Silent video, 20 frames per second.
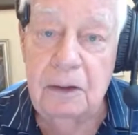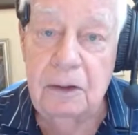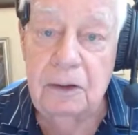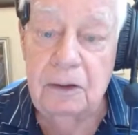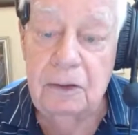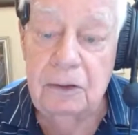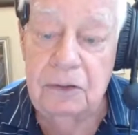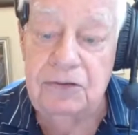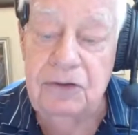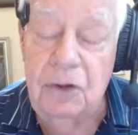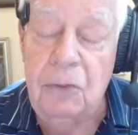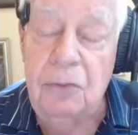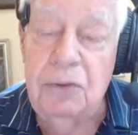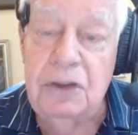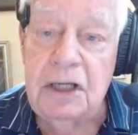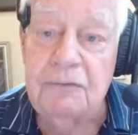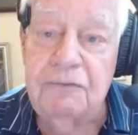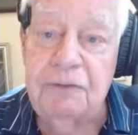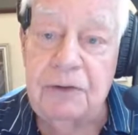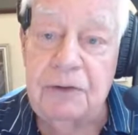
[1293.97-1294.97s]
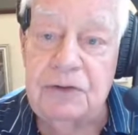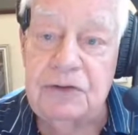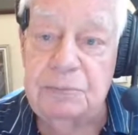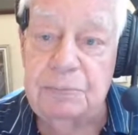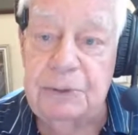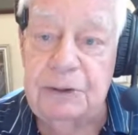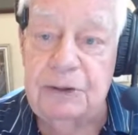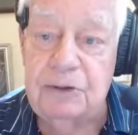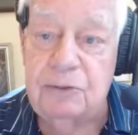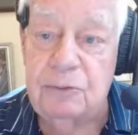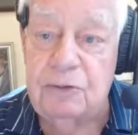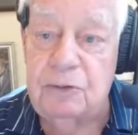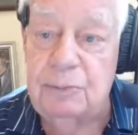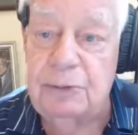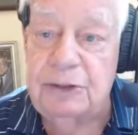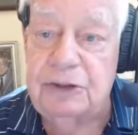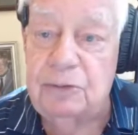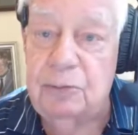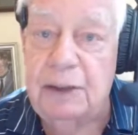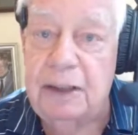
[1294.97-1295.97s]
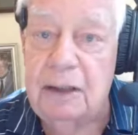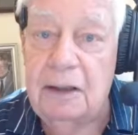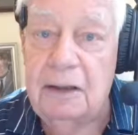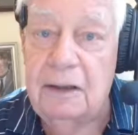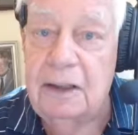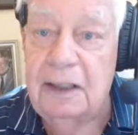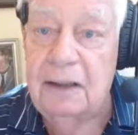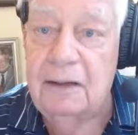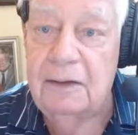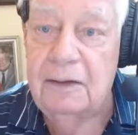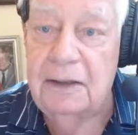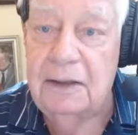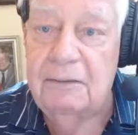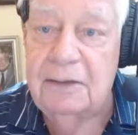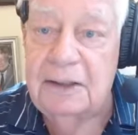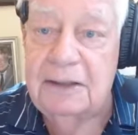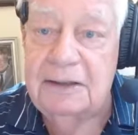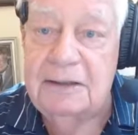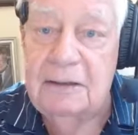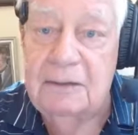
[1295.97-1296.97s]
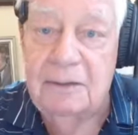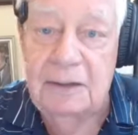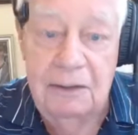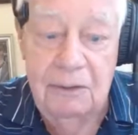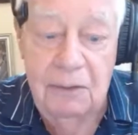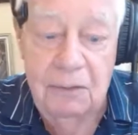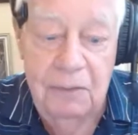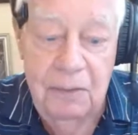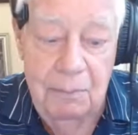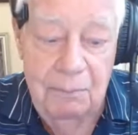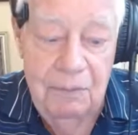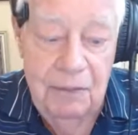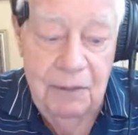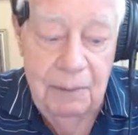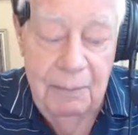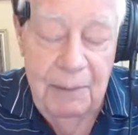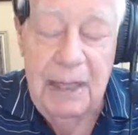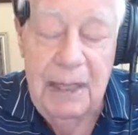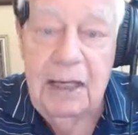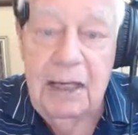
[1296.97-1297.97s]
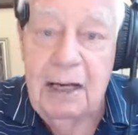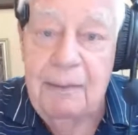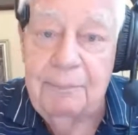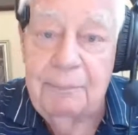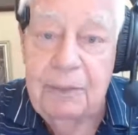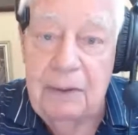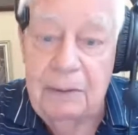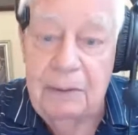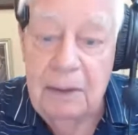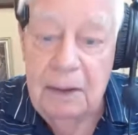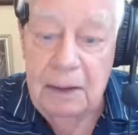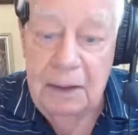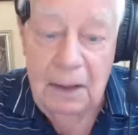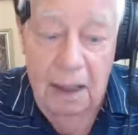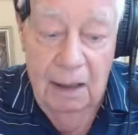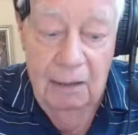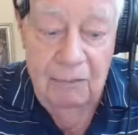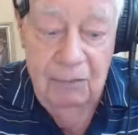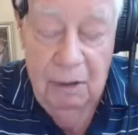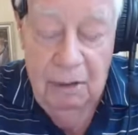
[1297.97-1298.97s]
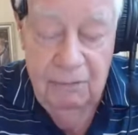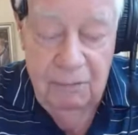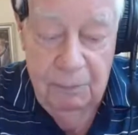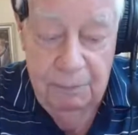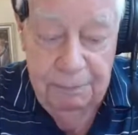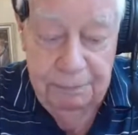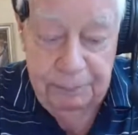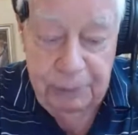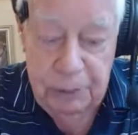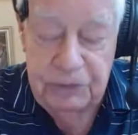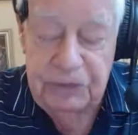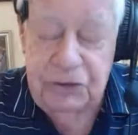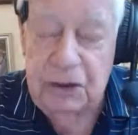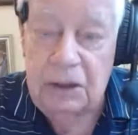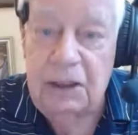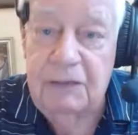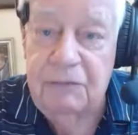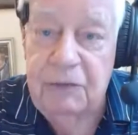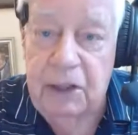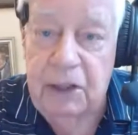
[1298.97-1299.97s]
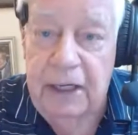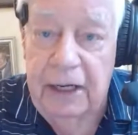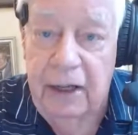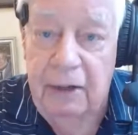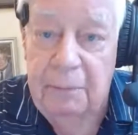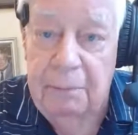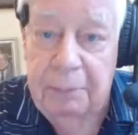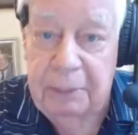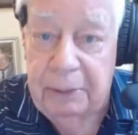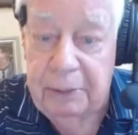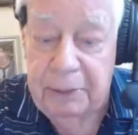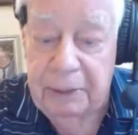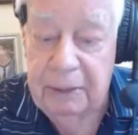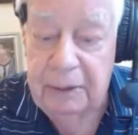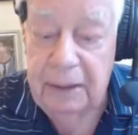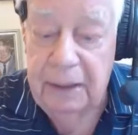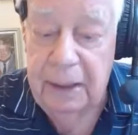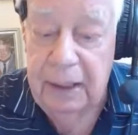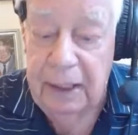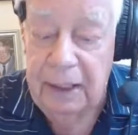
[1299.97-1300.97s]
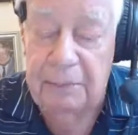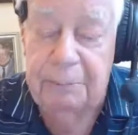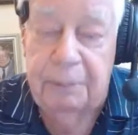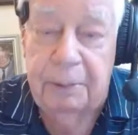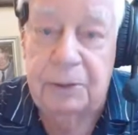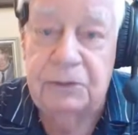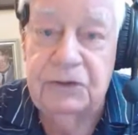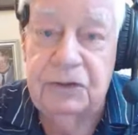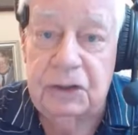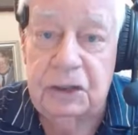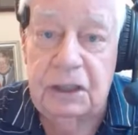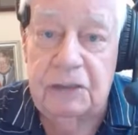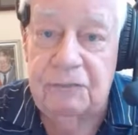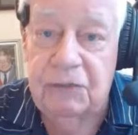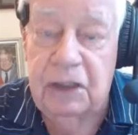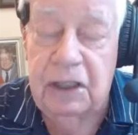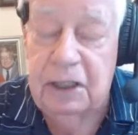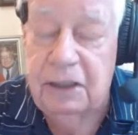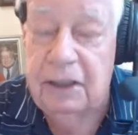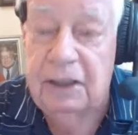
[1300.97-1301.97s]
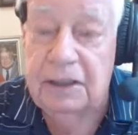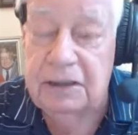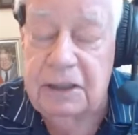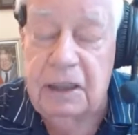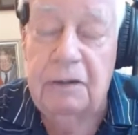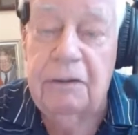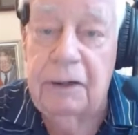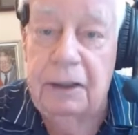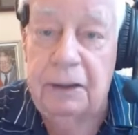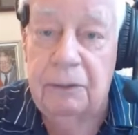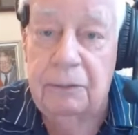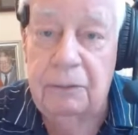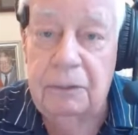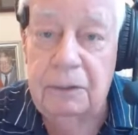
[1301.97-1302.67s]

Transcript: There's no difference between the makeup of a person living in Alberta and a person living in Ontario.